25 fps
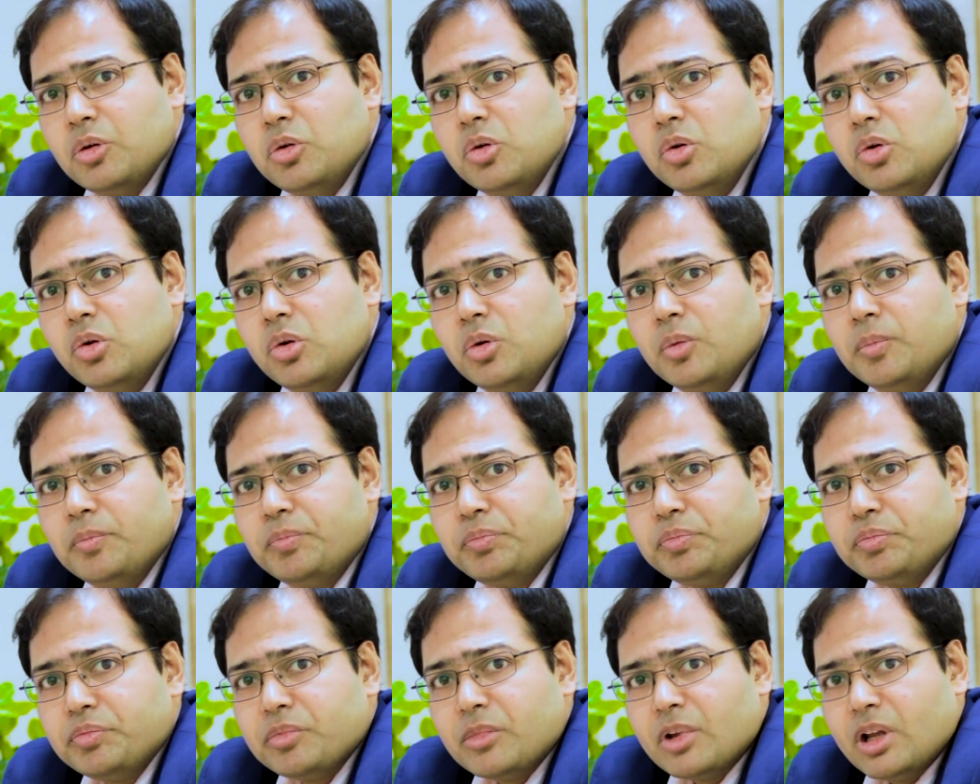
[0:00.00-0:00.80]

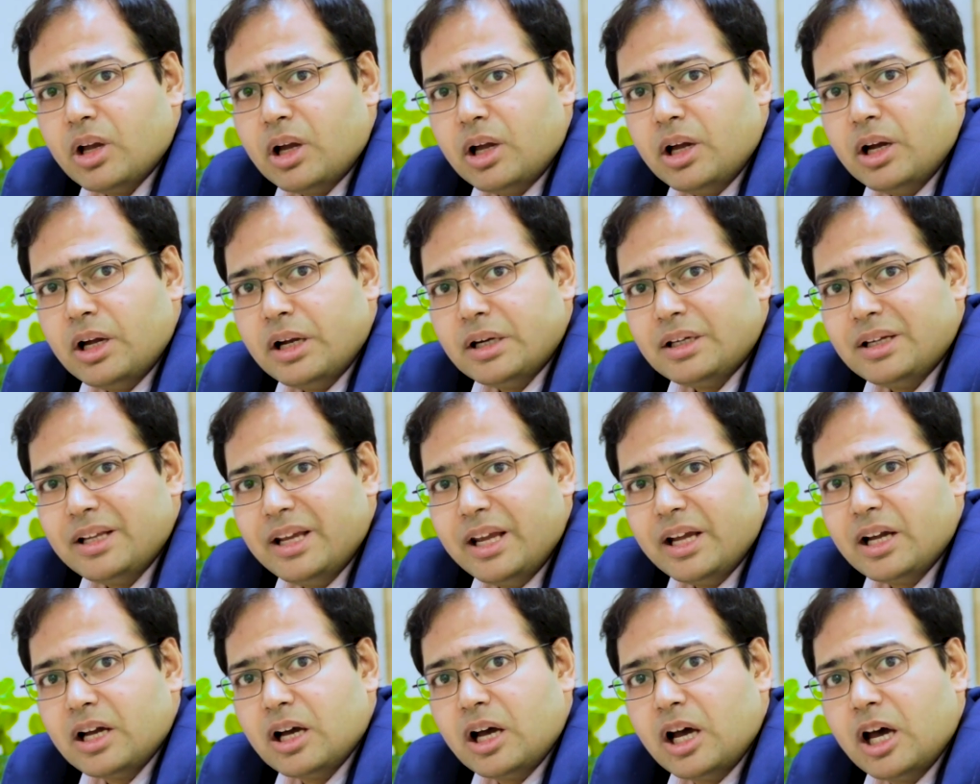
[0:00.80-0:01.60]
who
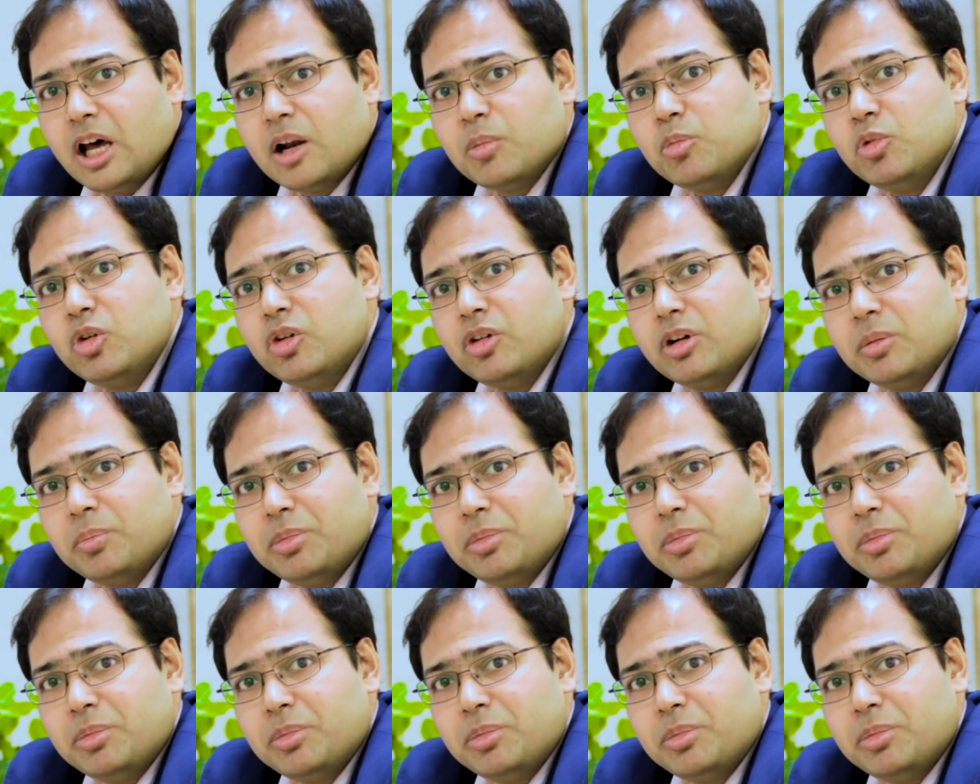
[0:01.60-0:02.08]
take hormone